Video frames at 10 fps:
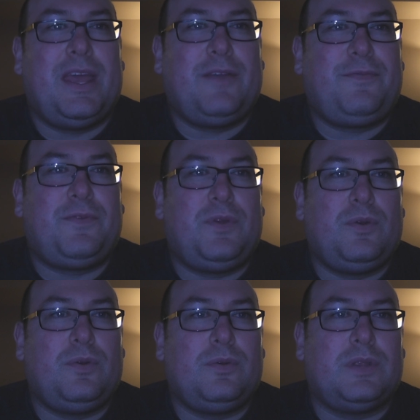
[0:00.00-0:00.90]
if
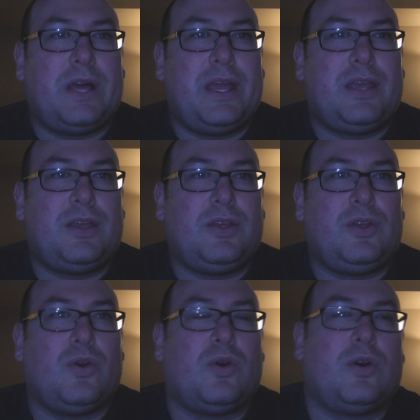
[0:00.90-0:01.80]
you like
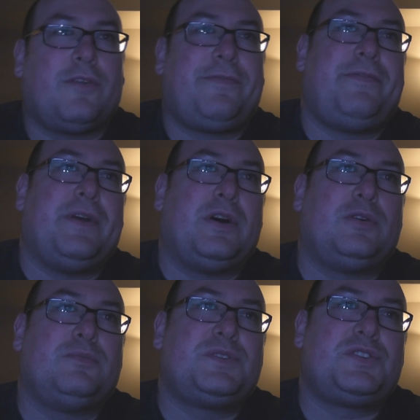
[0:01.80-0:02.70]
your
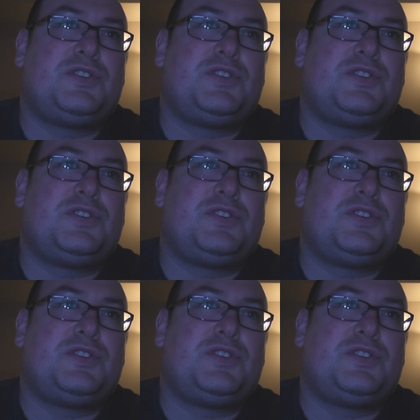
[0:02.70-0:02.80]
films